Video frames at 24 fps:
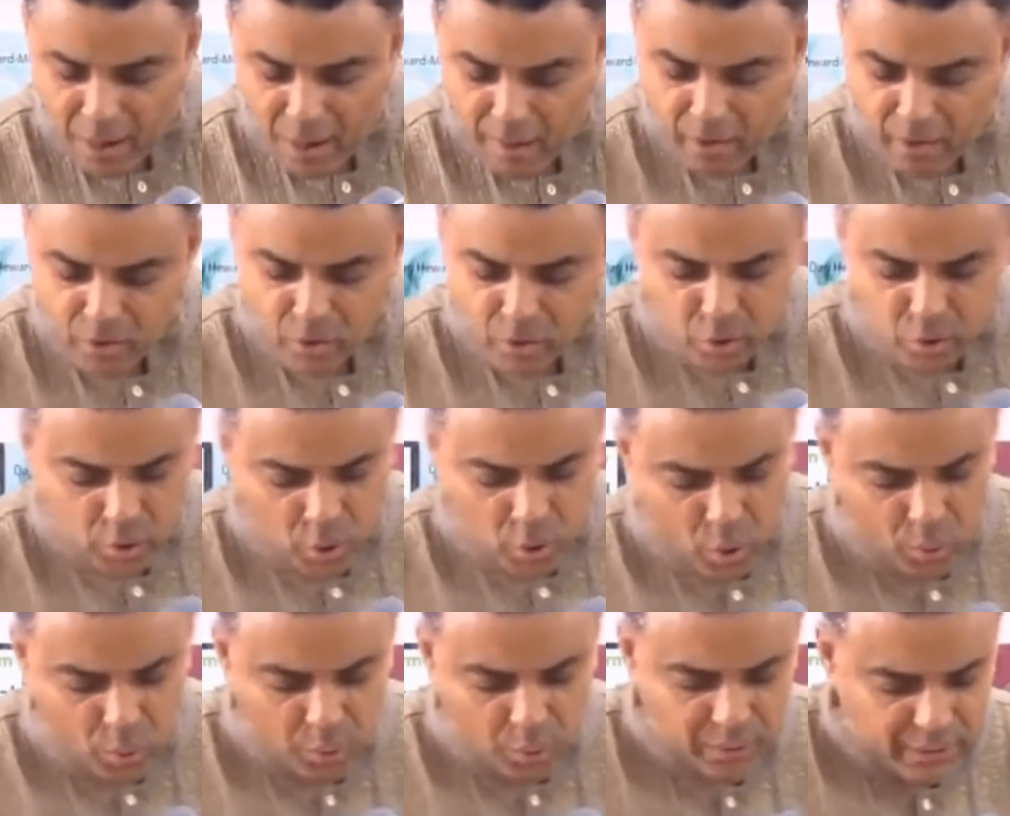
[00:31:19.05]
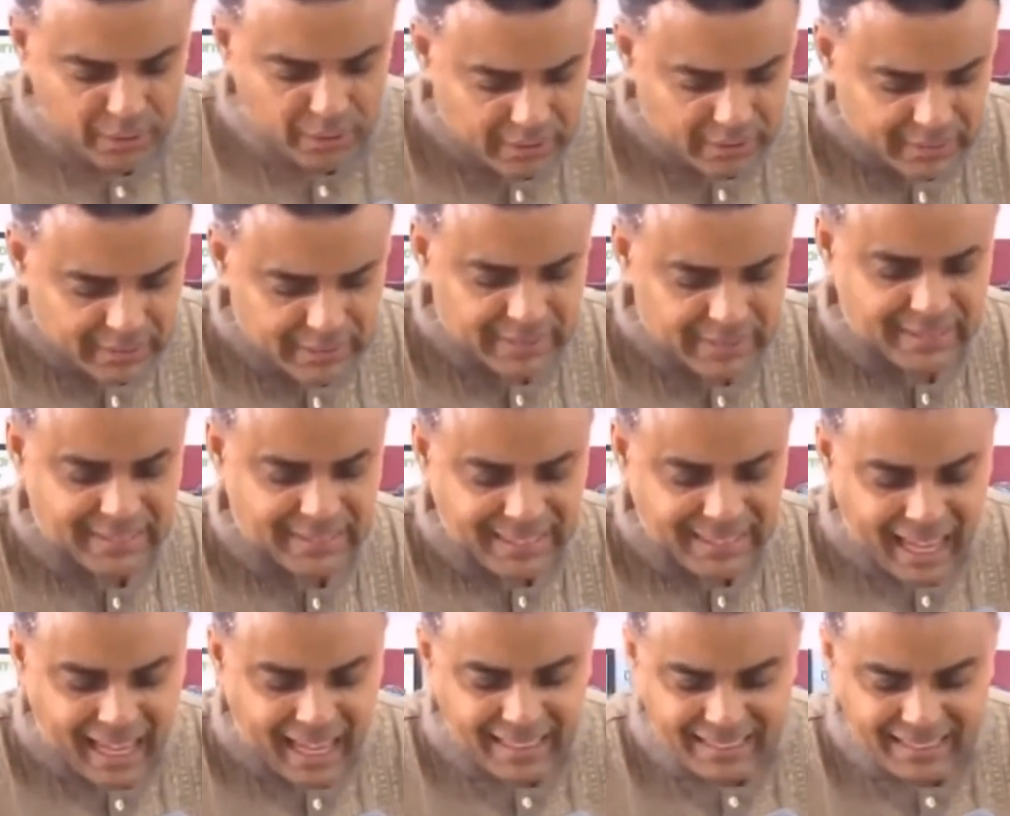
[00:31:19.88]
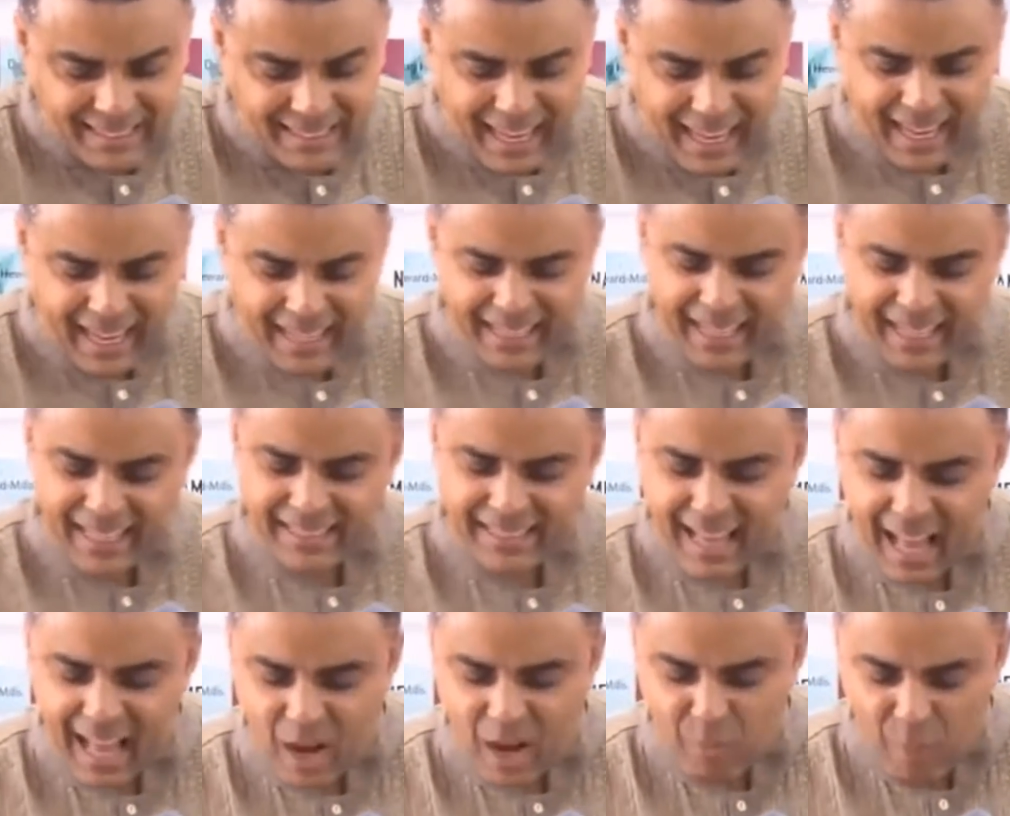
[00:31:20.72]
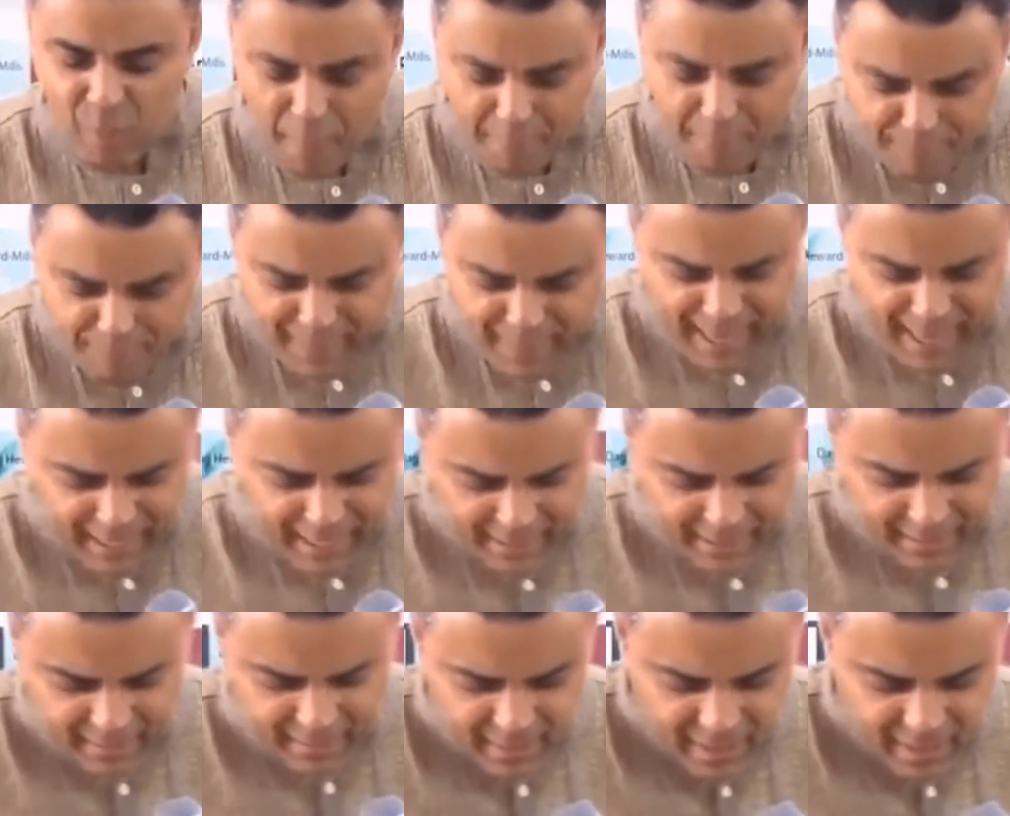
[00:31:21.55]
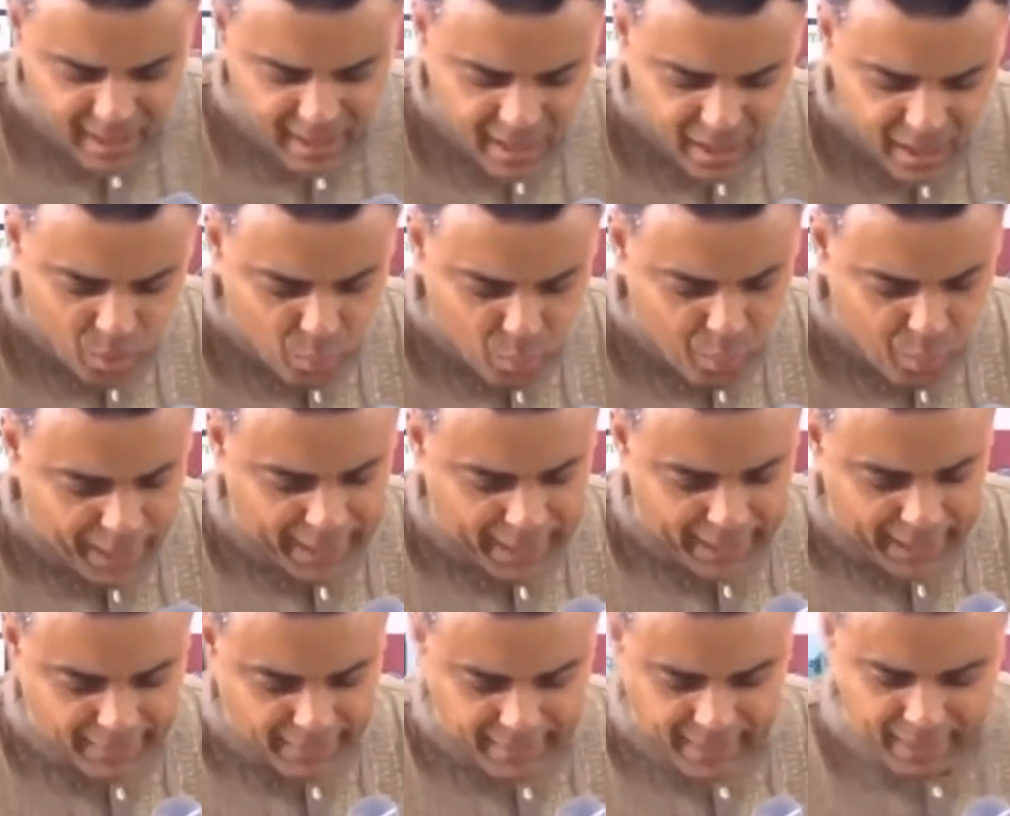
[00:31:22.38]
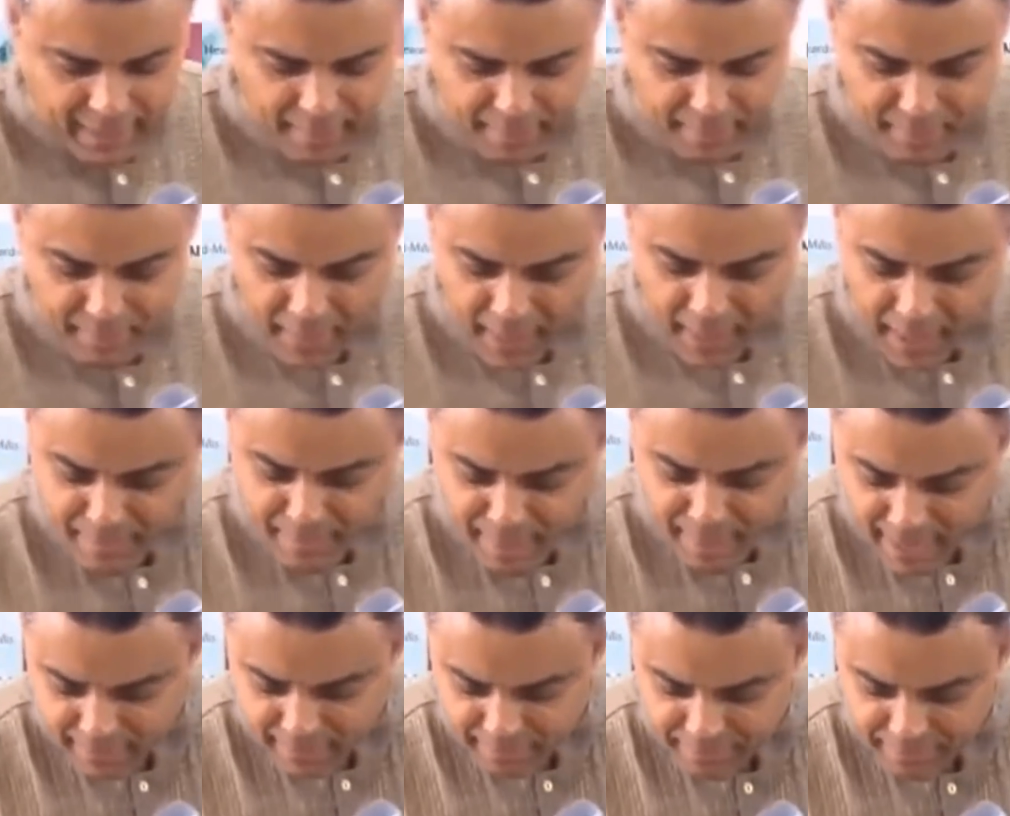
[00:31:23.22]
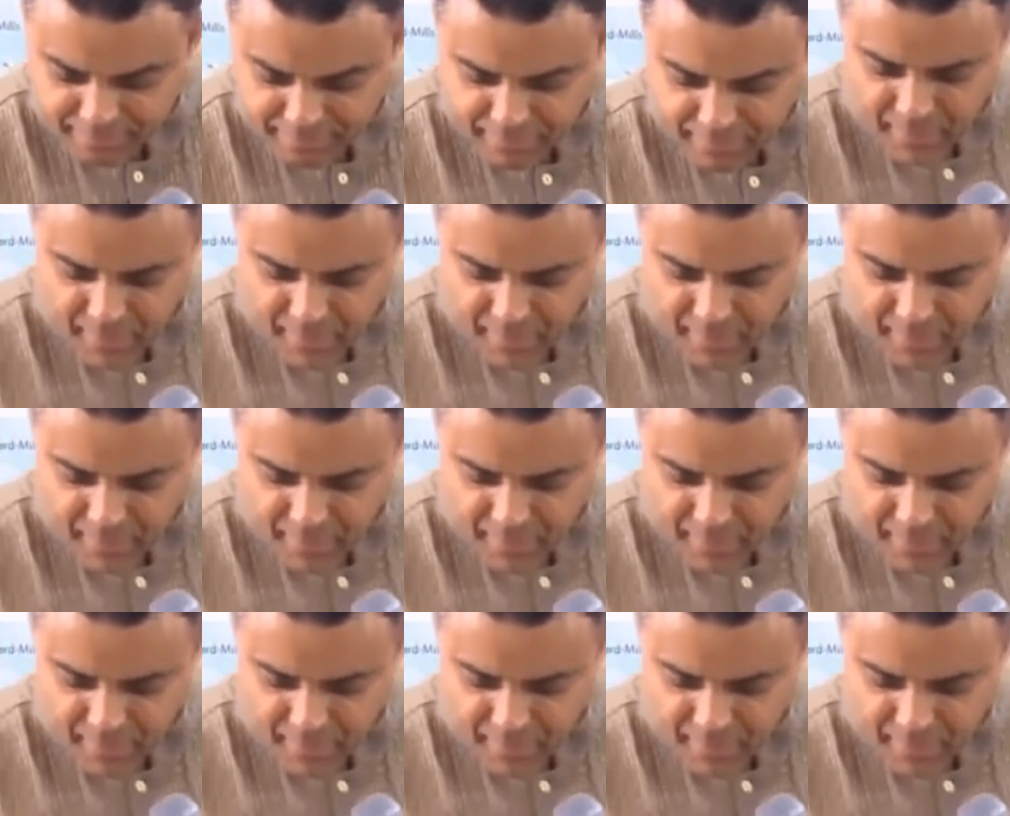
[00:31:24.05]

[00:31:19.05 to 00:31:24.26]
So Sunday is our main working day. Amen.